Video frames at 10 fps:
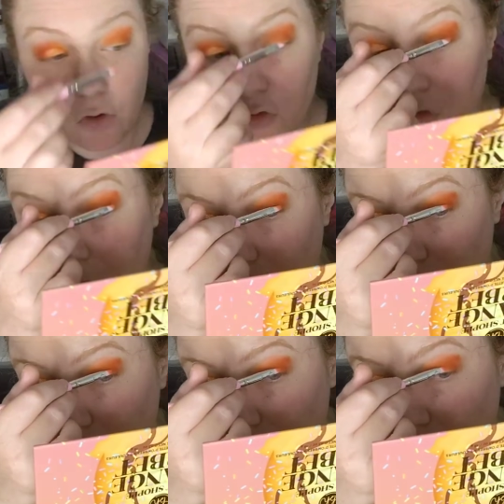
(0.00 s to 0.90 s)
she
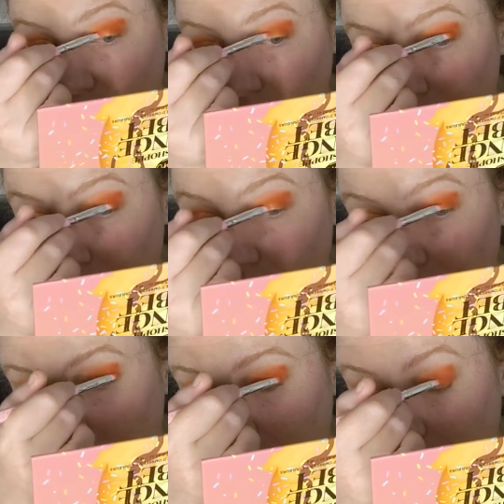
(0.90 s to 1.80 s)
goes,
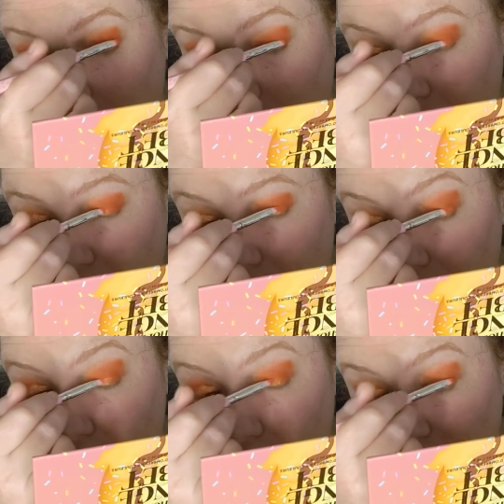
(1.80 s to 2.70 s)

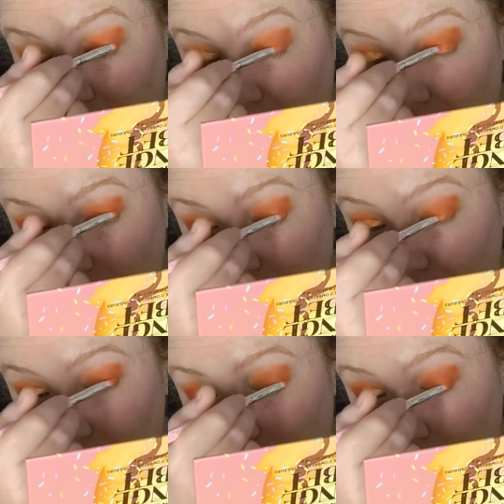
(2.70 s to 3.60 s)
and she has her
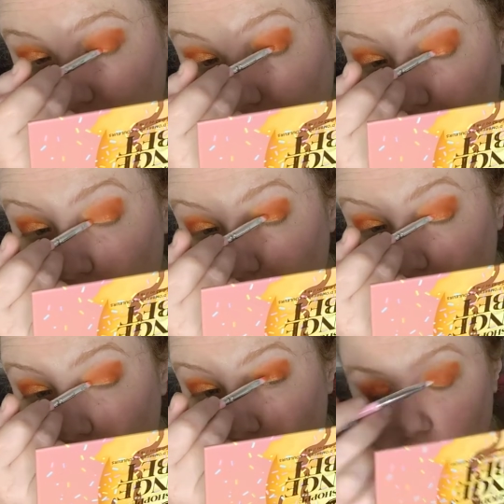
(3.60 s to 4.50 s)
first daughter.
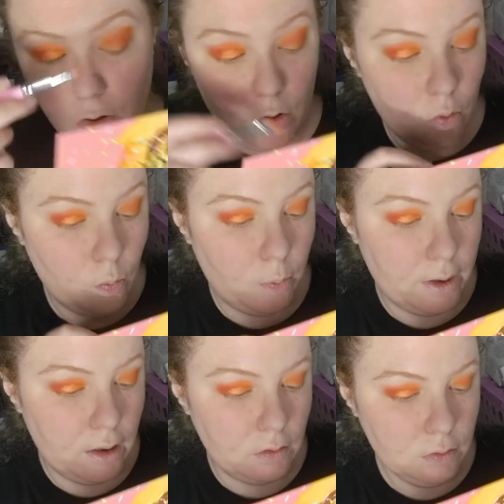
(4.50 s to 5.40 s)

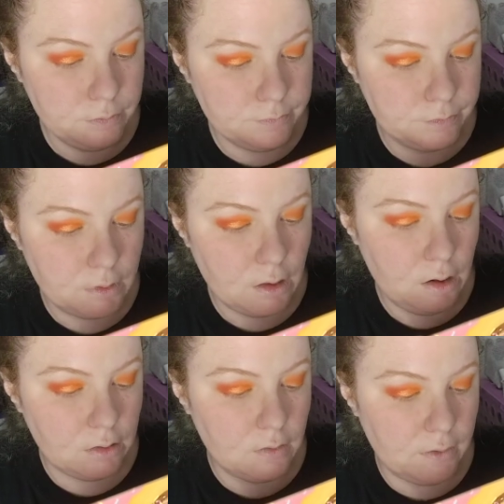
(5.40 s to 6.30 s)
Well,
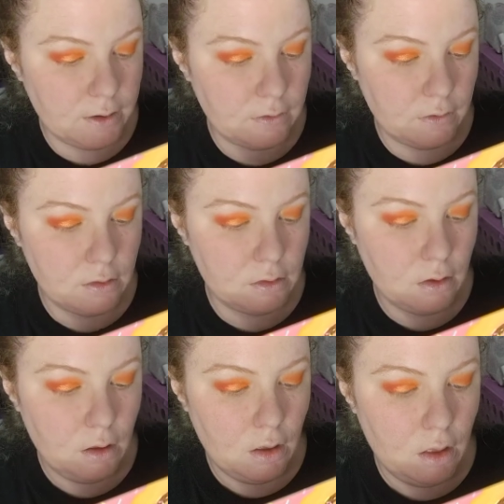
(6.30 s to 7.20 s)
he doesn't like this.
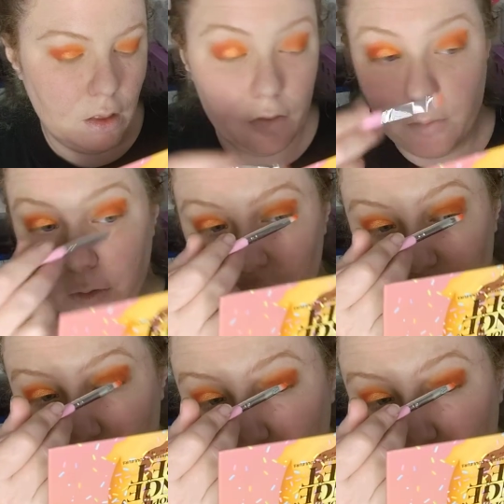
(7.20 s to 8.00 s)
The mistress